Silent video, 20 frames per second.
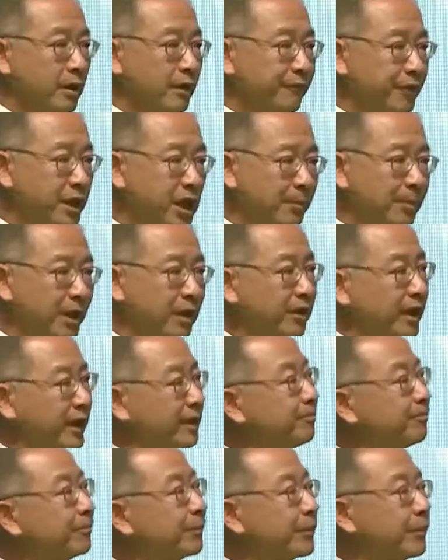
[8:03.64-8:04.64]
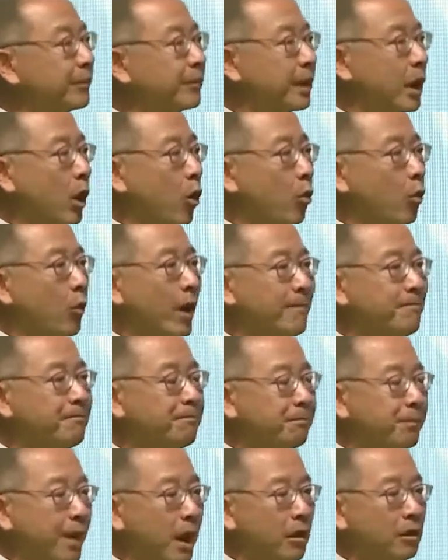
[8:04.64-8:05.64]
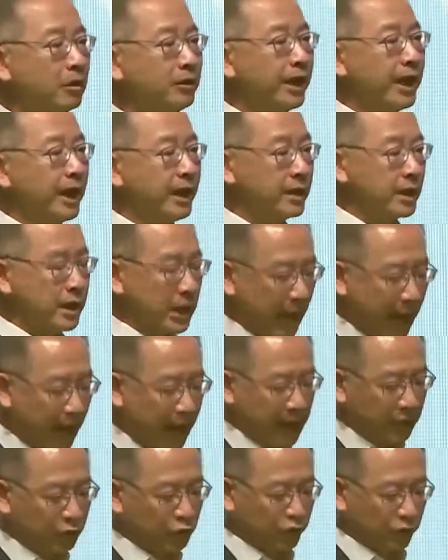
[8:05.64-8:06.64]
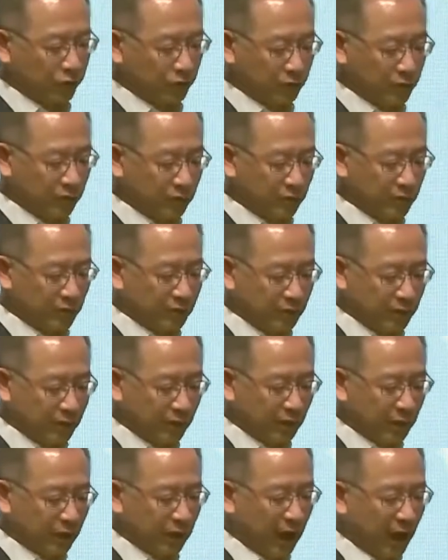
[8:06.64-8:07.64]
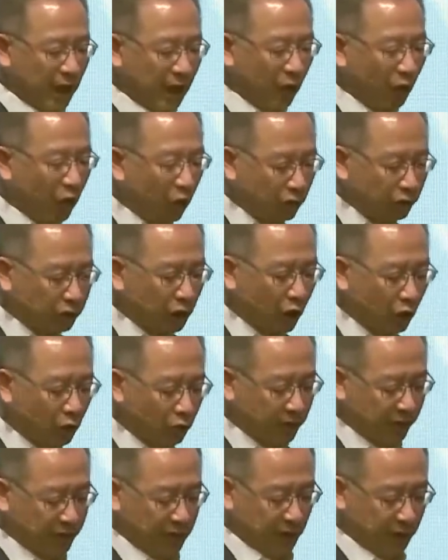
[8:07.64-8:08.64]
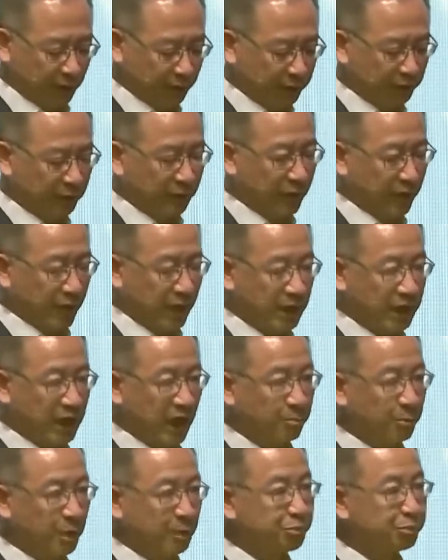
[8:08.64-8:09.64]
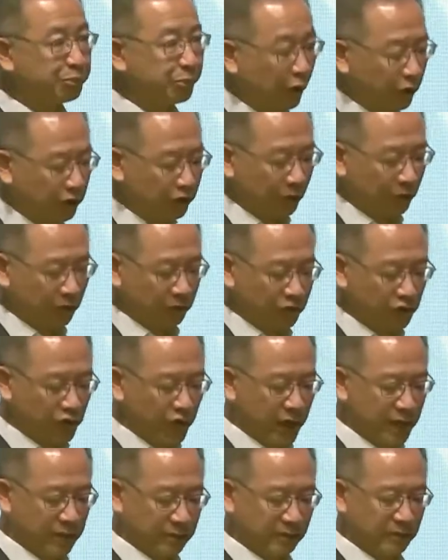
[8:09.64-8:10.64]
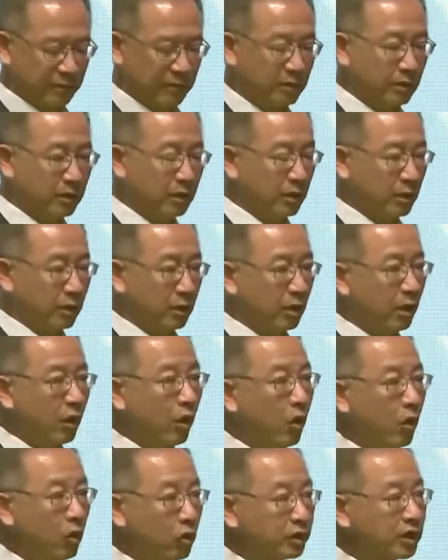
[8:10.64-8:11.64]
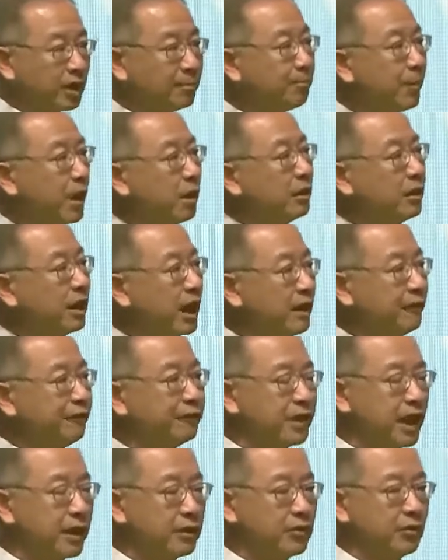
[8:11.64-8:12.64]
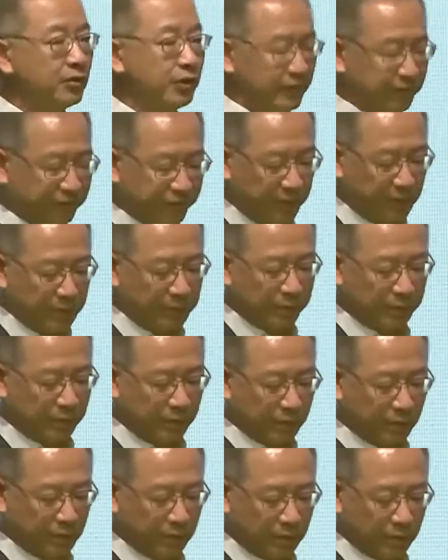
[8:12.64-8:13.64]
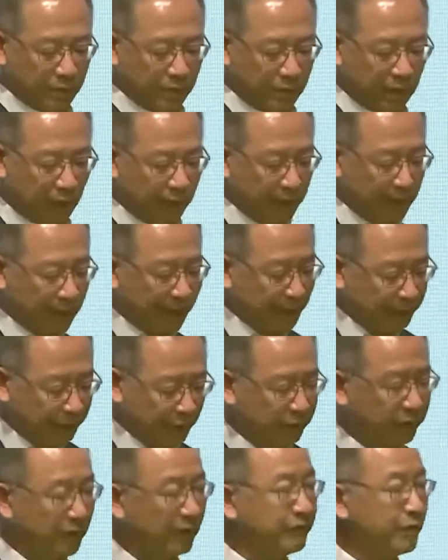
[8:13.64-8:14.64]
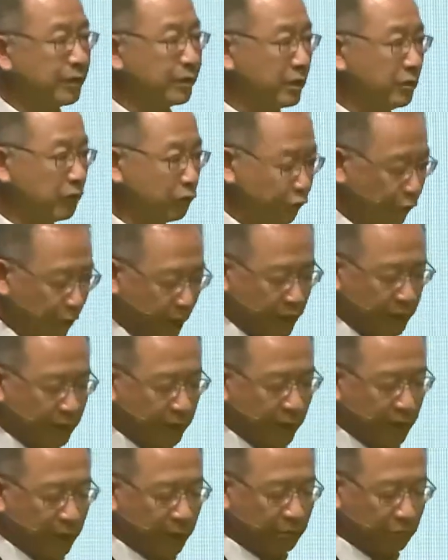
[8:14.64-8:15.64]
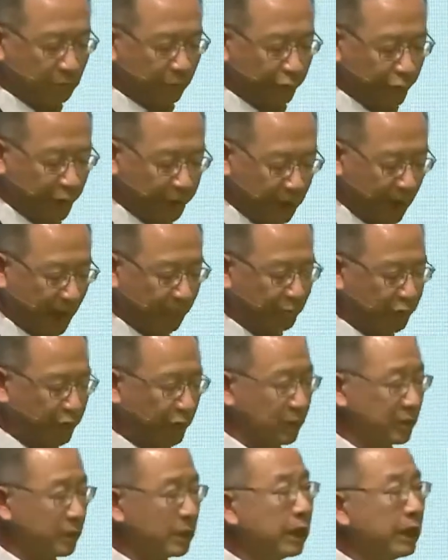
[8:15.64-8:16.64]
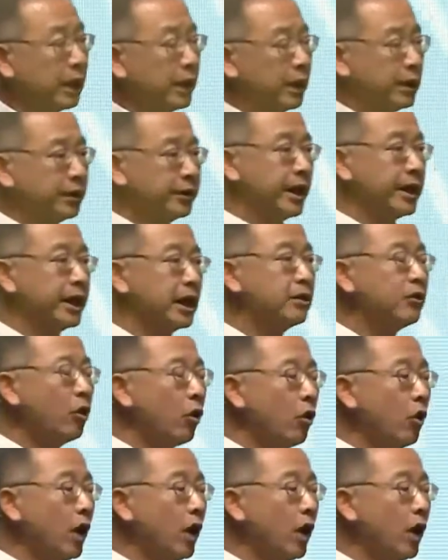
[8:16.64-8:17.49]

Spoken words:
Think about it. When bond and cash are all tokenized and can be brought on-chain, all the bond life cycle events like asset servicing, trading, redemption, they can all